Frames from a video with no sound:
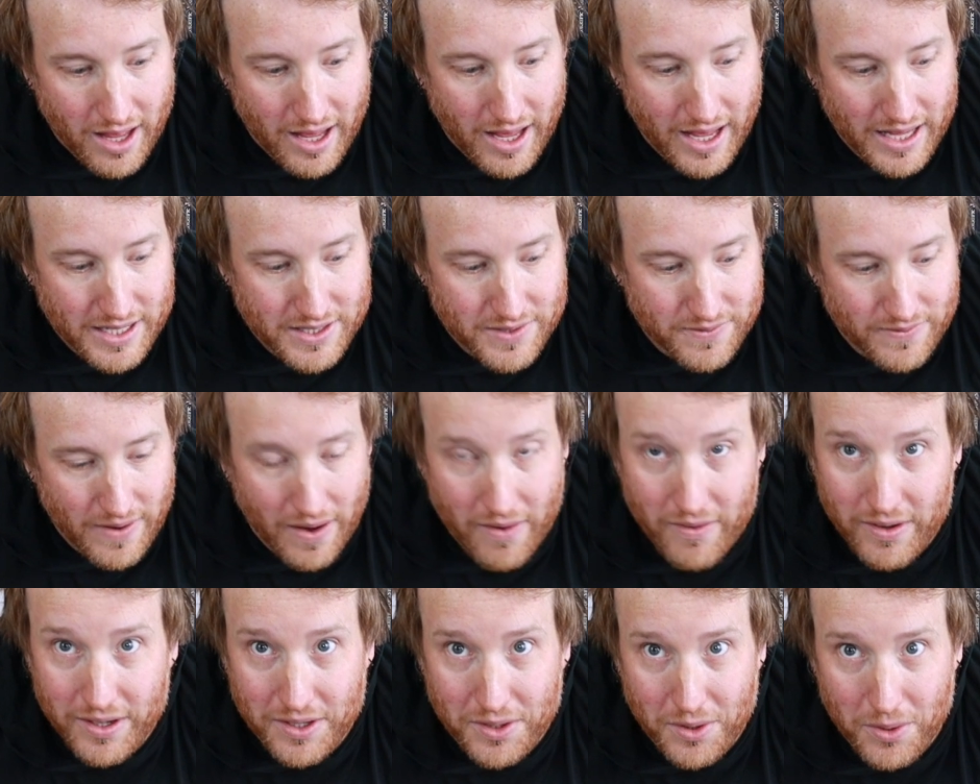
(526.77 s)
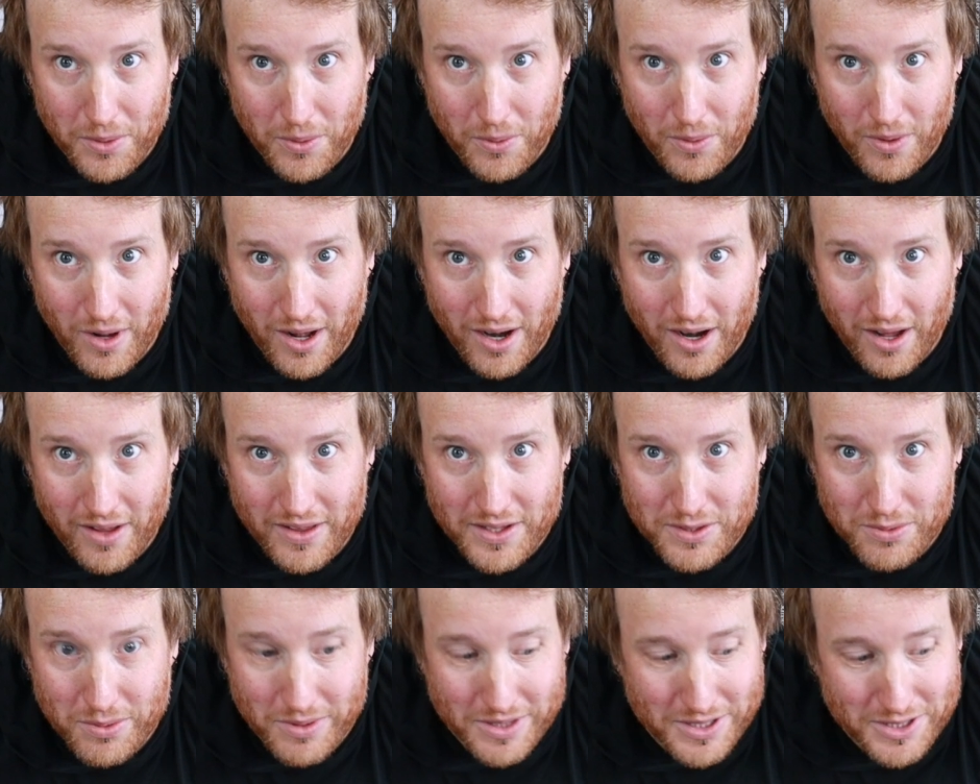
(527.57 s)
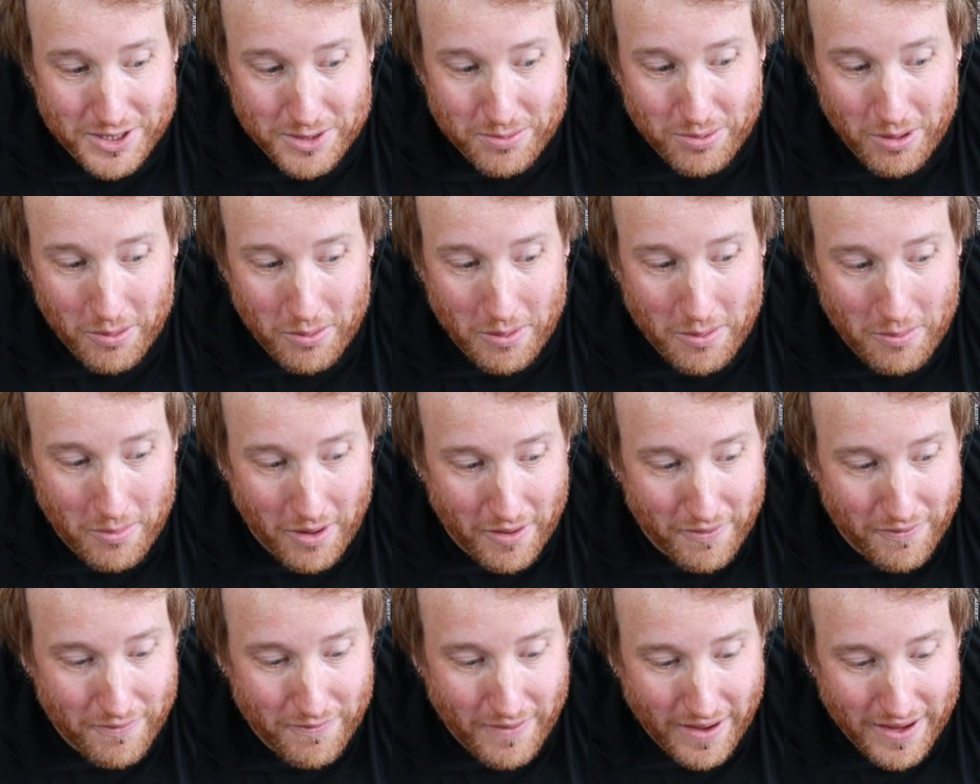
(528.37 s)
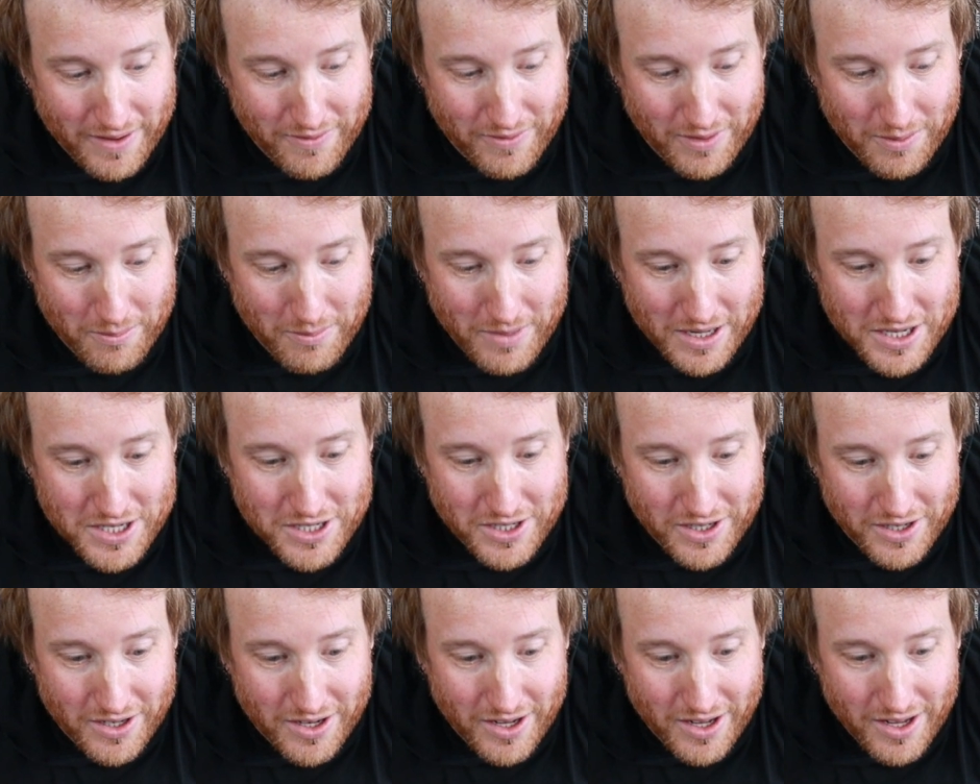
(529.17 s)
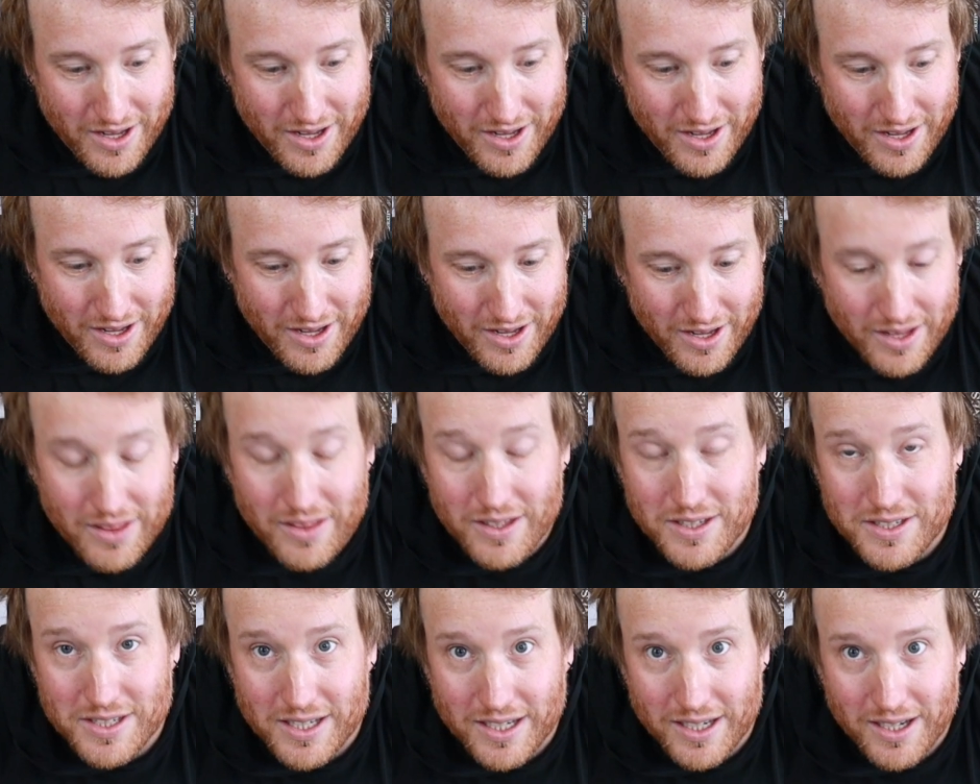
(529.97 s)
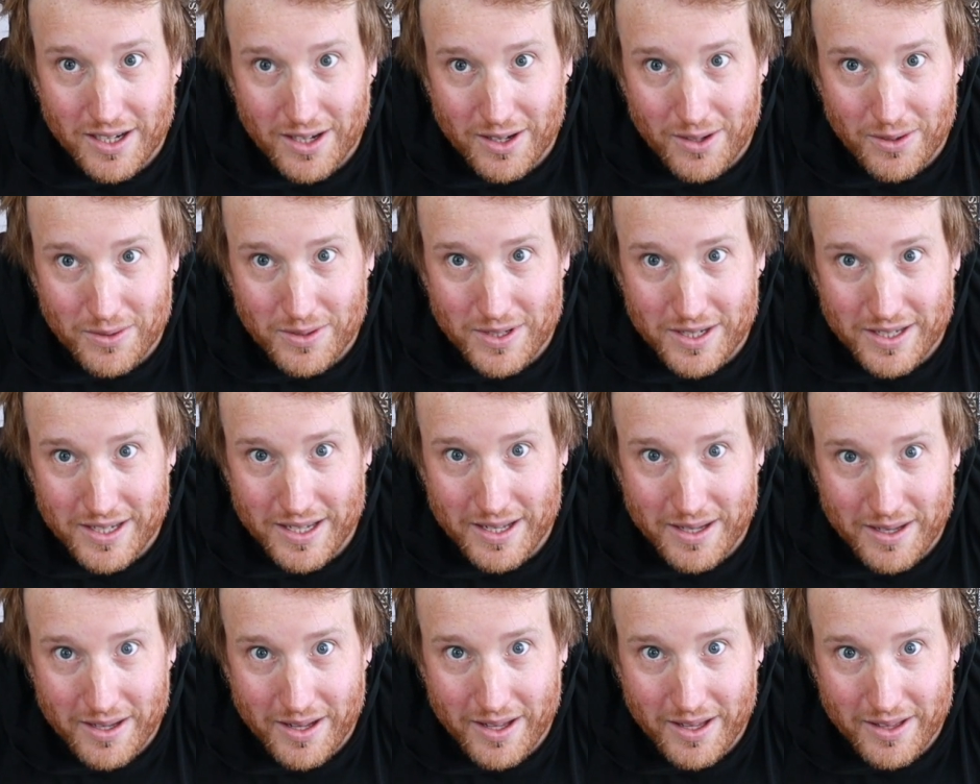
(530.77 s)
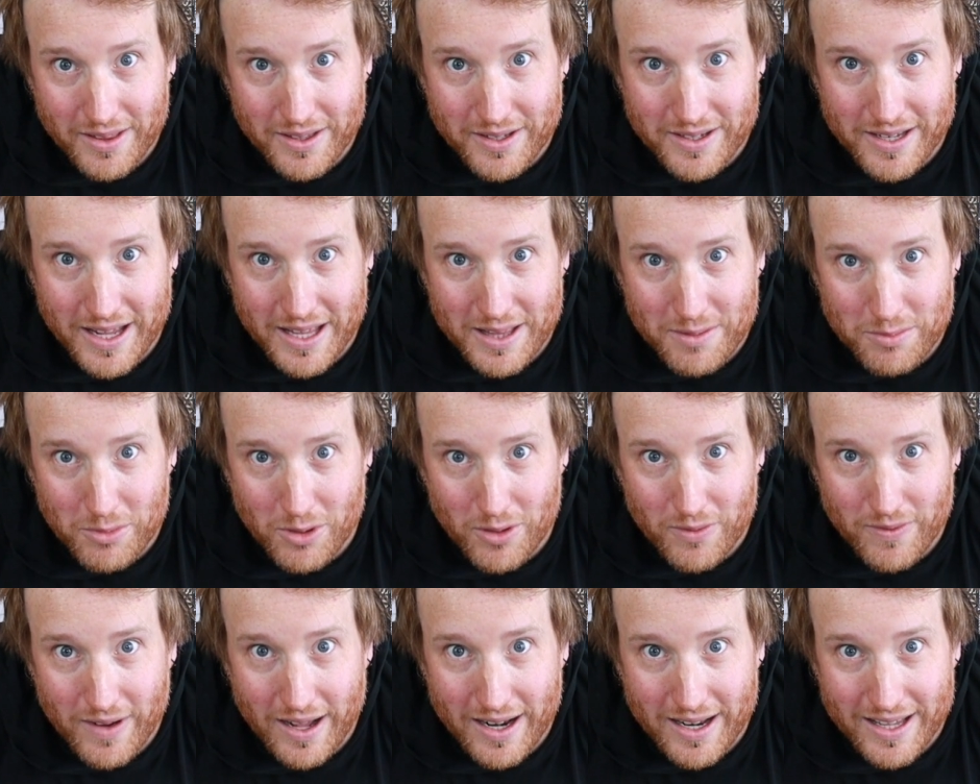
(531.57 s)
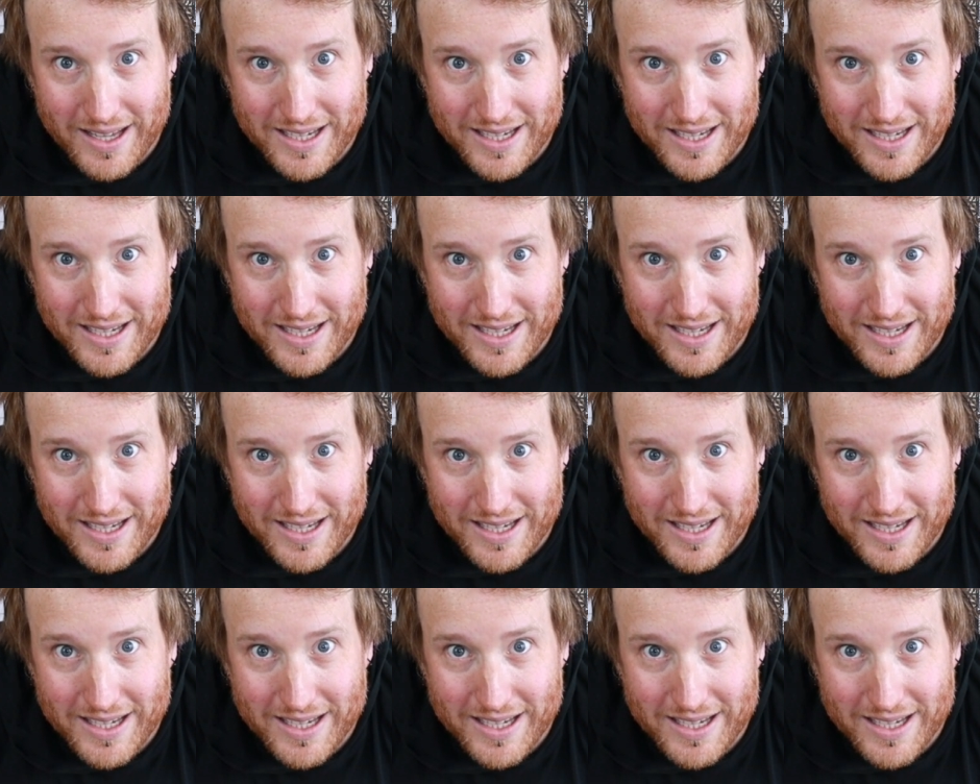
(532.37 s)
It's very cool. I like this one. This is probably my favourite mission that's included in the Deathmaw Valley